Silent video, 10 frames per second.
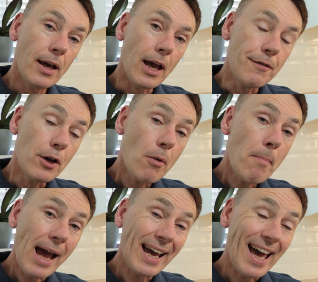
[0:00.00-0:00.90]
If you come
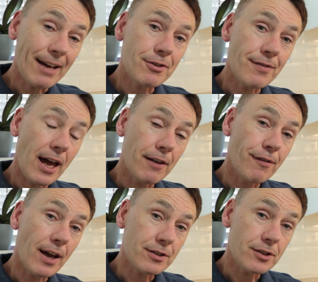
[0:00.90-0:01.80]
back out of that
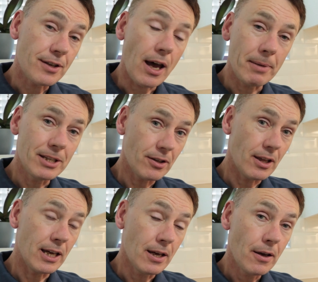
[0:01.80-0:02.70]
Advanced tab into the